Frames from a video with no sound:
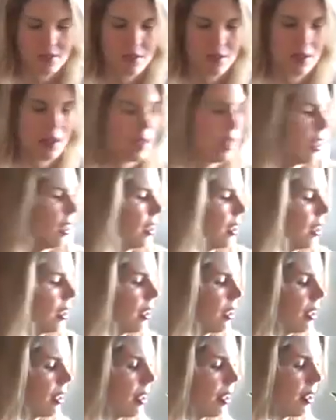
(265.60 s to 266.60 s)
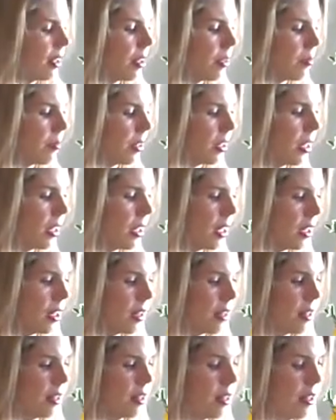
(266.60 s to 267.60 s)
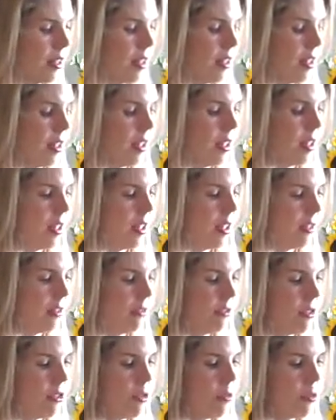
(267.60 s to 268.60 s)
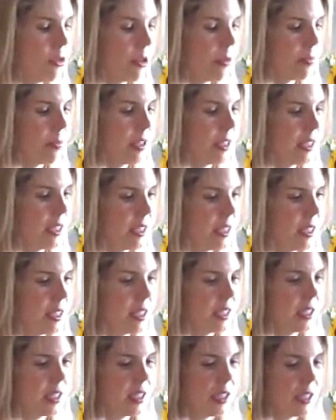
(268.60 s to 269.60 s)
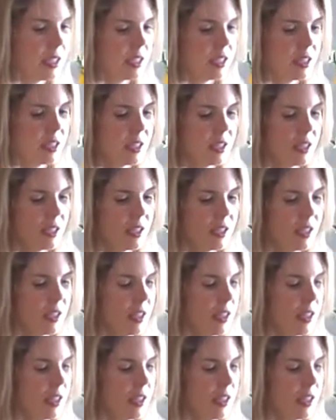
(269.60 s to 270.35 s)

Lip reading: Okay, let me get a few more pieces in here.